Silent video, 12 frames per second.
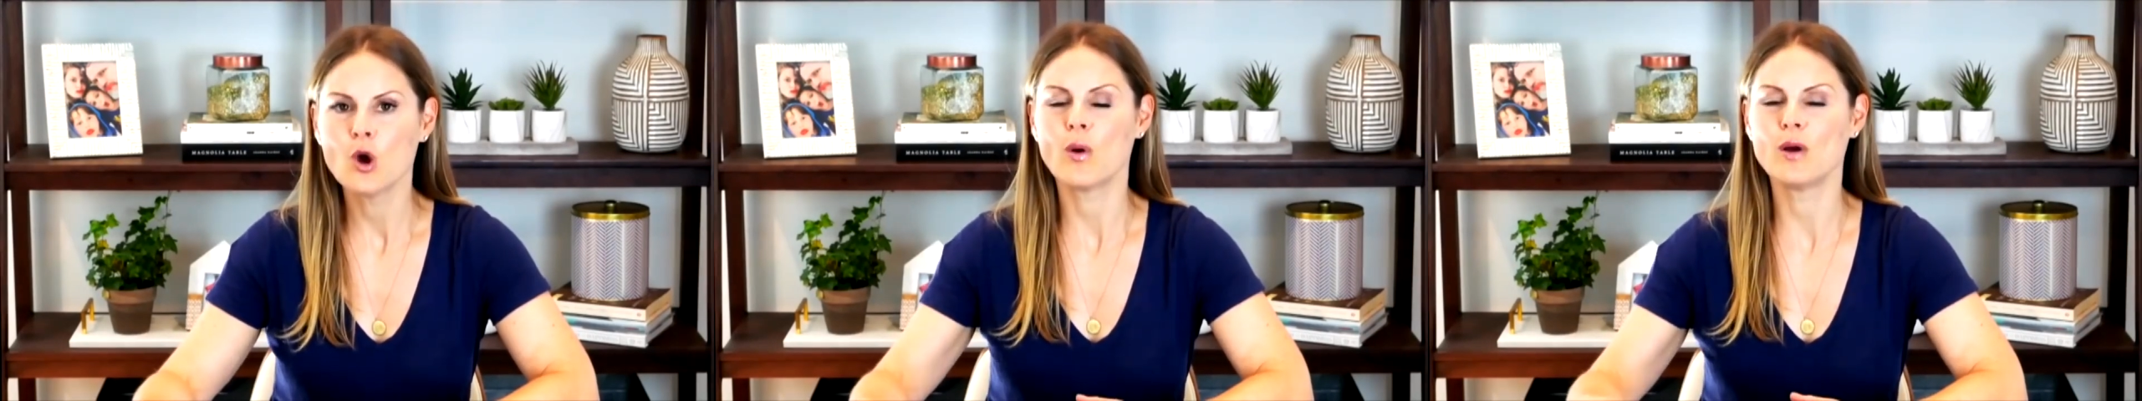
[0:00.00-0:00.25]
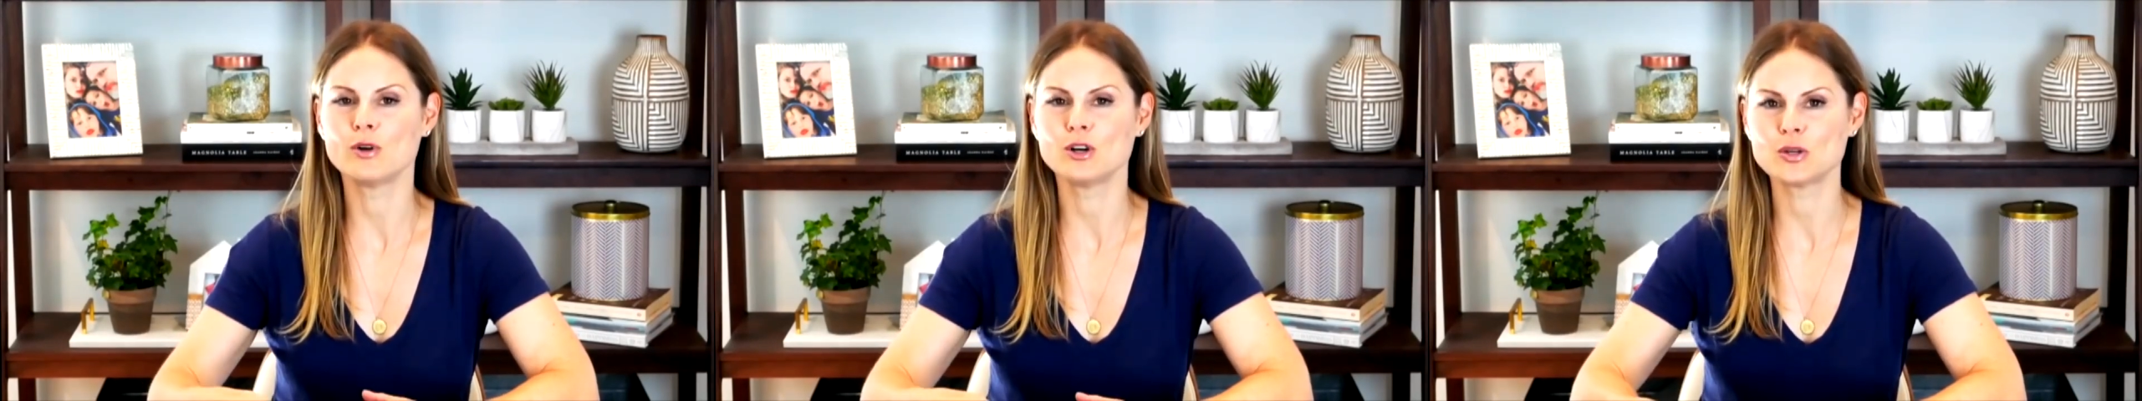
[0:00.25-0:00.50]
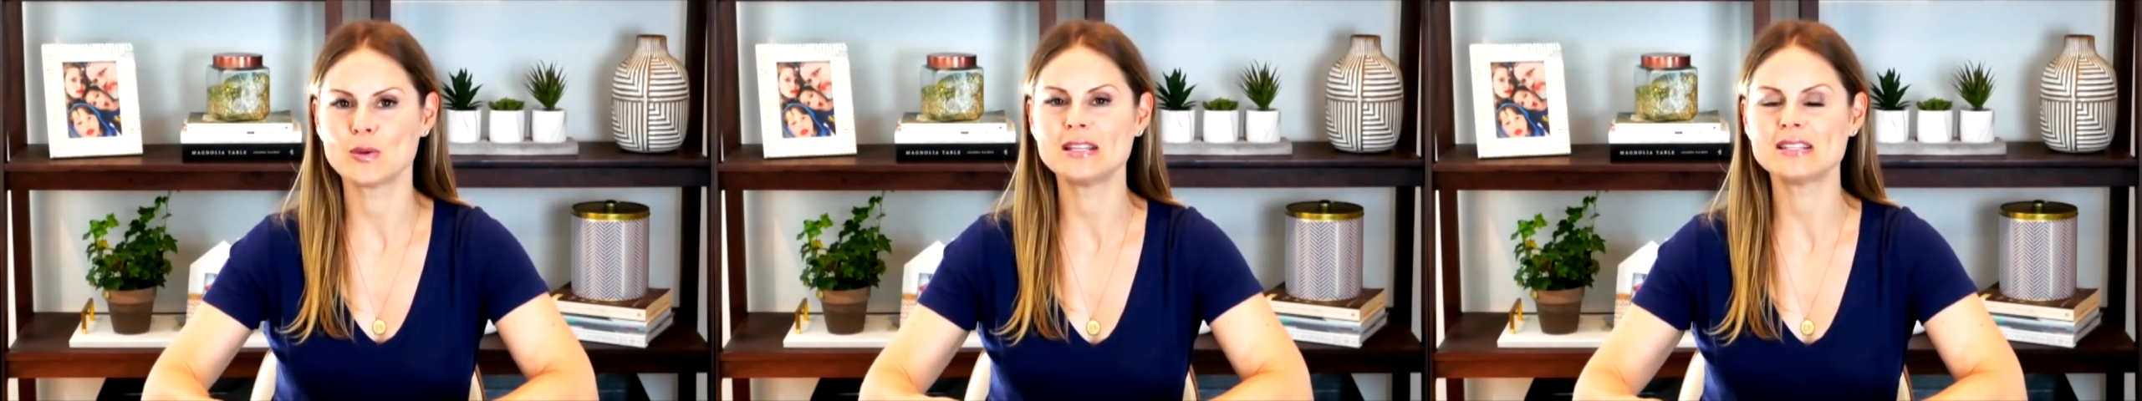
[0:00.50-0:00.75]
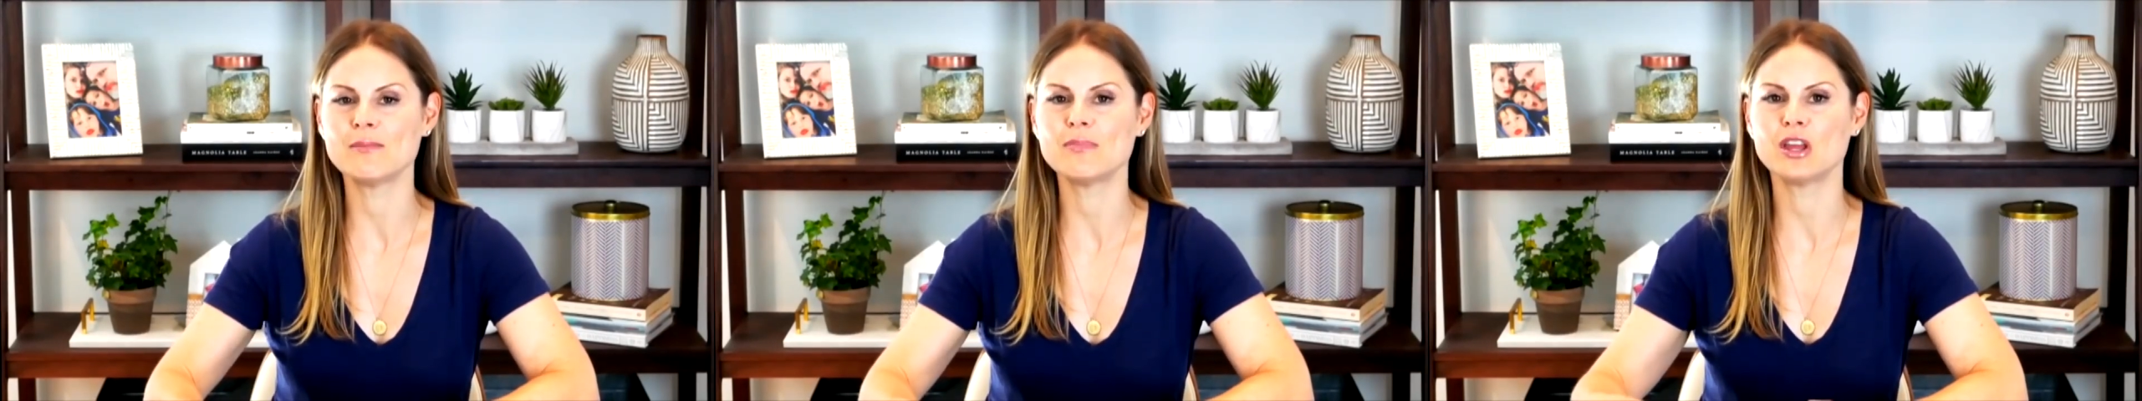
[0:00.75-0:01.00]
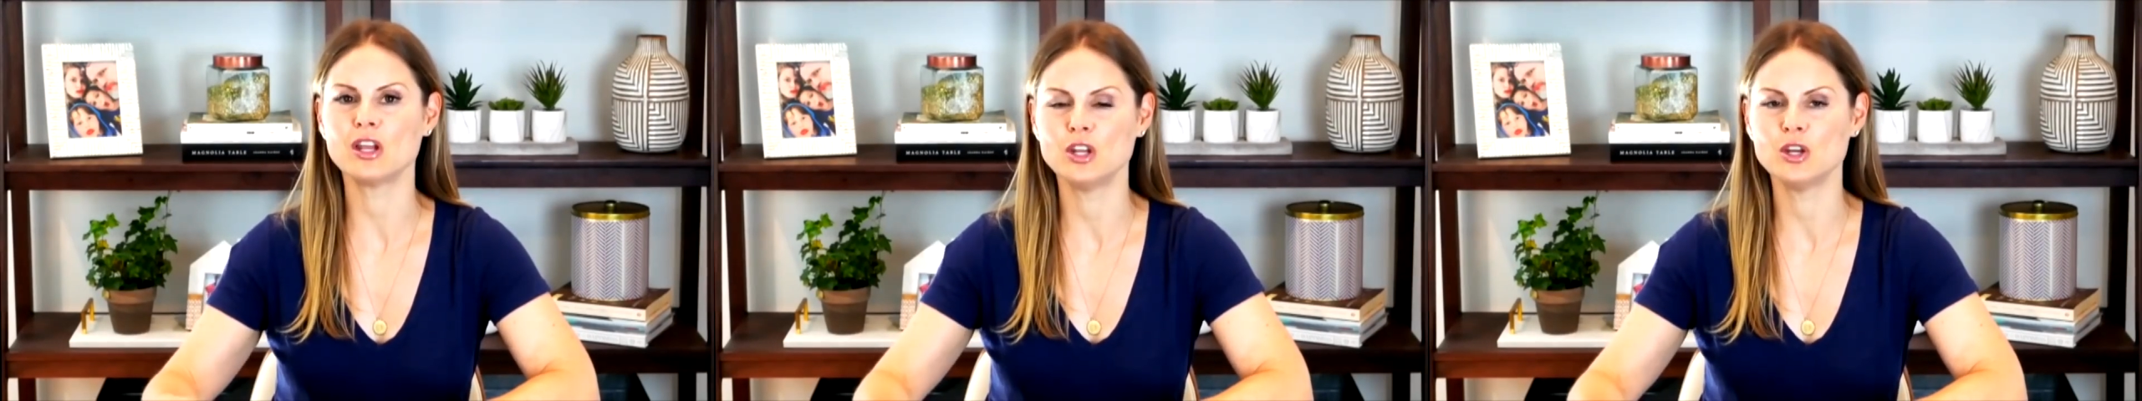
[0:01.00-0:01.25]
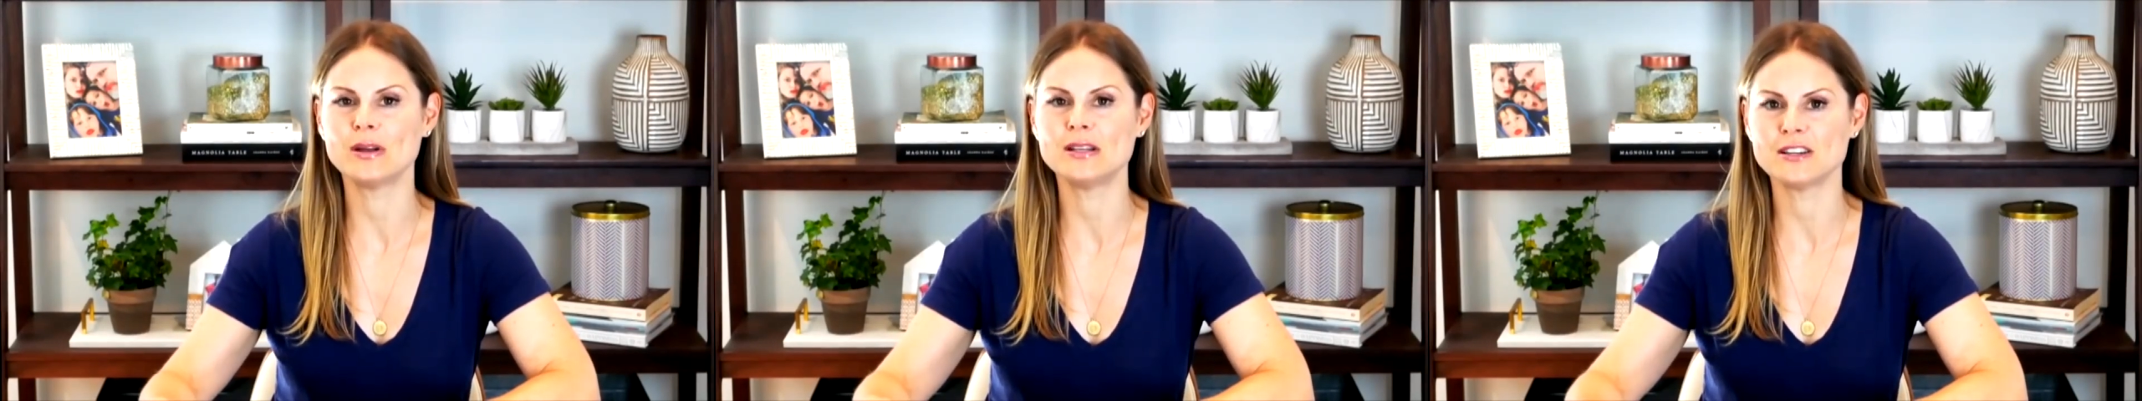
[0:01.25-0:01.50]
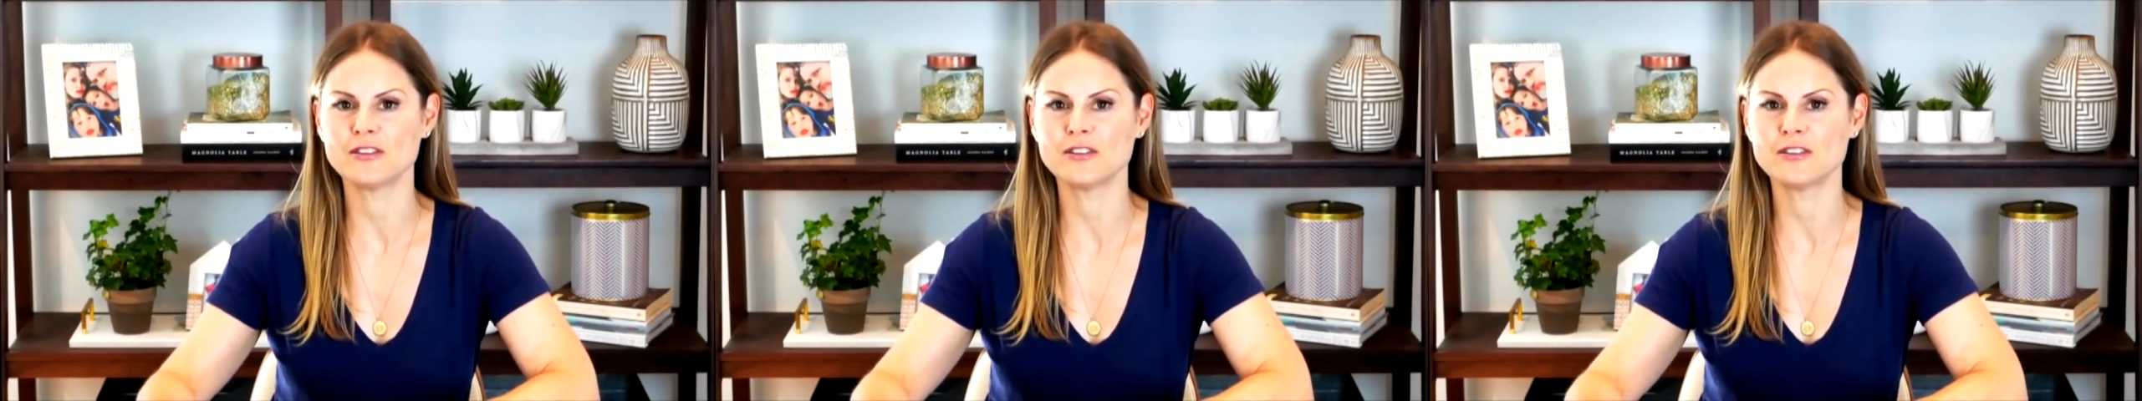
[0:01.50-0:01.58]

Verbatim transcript: when we're doing something new and